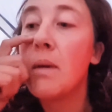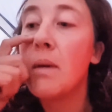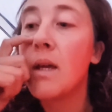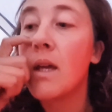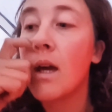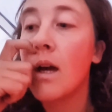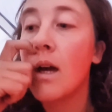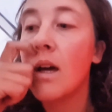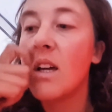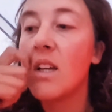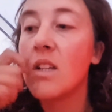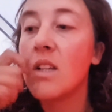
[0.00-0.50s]

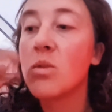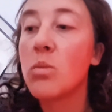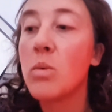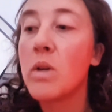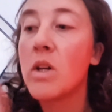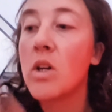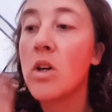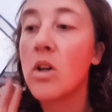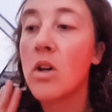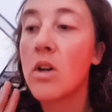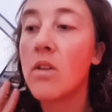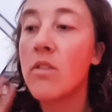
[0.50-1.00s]
because
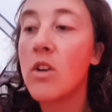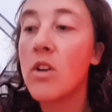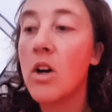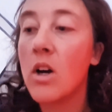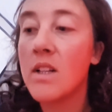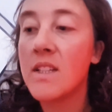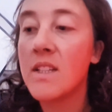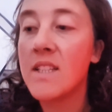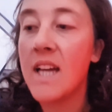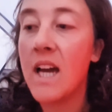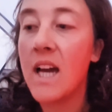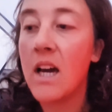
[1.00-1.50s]
we could have
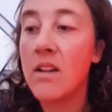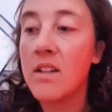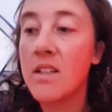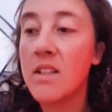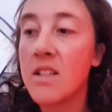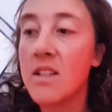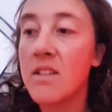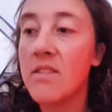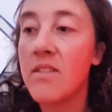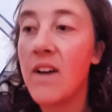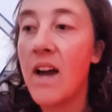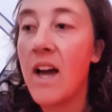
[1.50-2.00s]
gone down
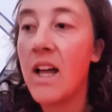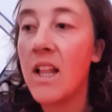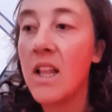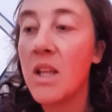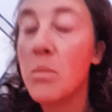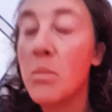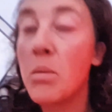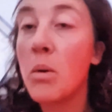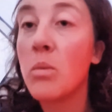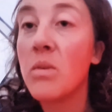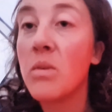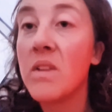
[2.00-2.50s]
into the
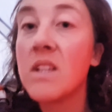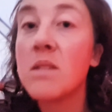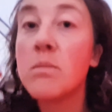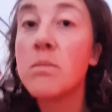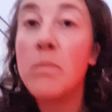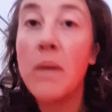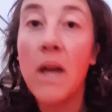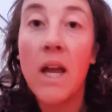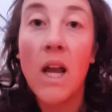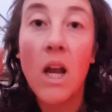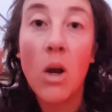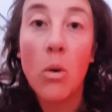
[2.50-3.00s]
valley, but this
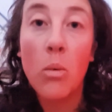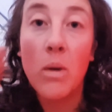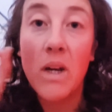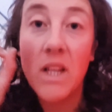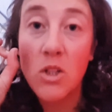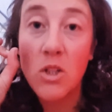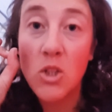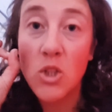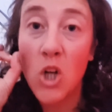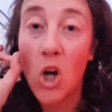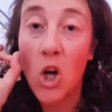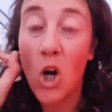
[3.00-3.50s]
bear, when
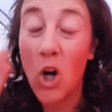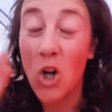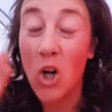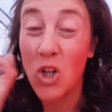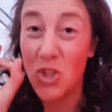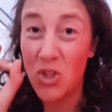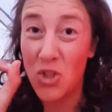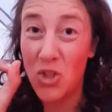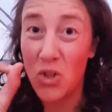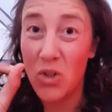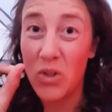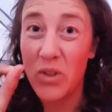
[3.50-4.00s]
it
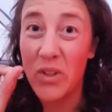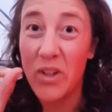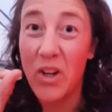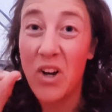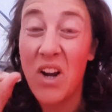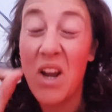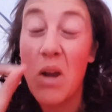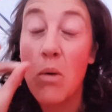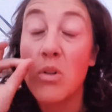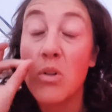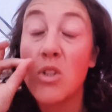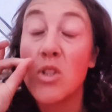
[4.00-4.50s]
charged
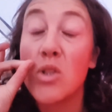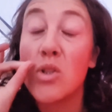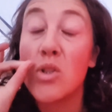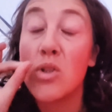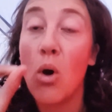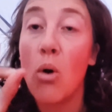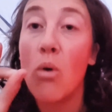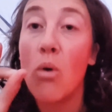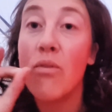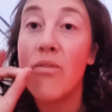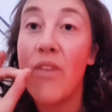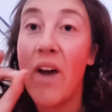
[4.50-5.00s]
earlier, it was
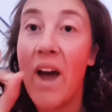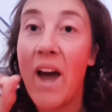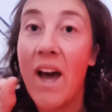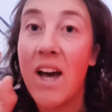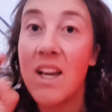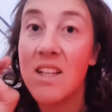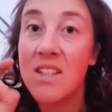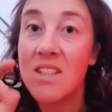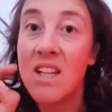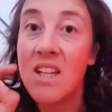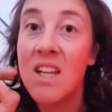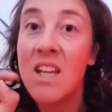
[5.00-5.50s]
so
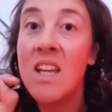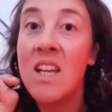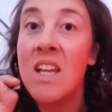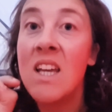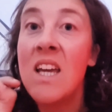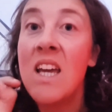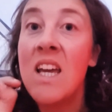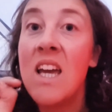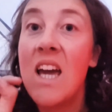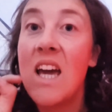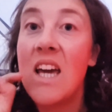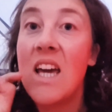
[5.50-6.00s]
fast.
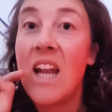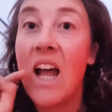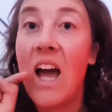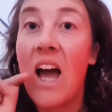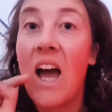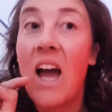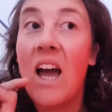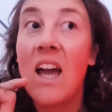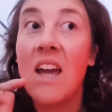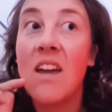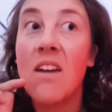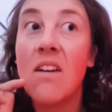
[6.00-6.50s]
And
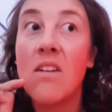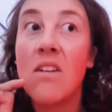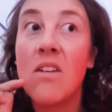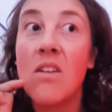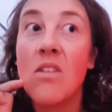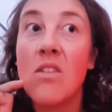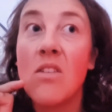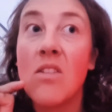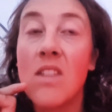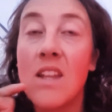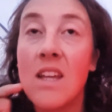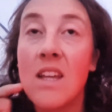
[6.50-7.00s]
I
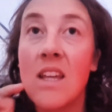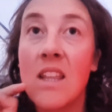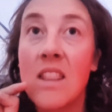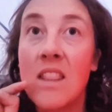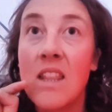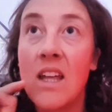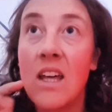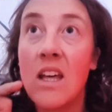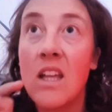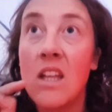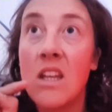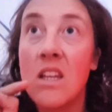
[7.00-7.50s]
think
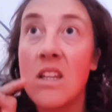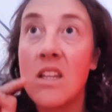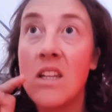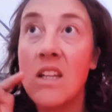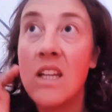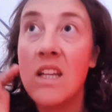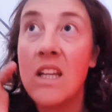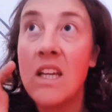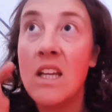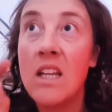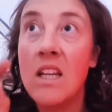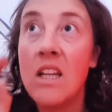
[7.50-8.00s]
that
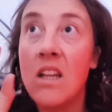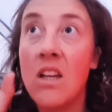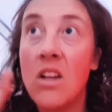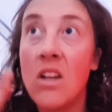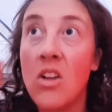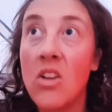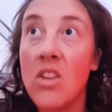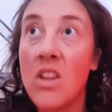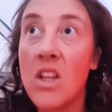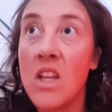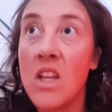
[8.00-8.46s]
in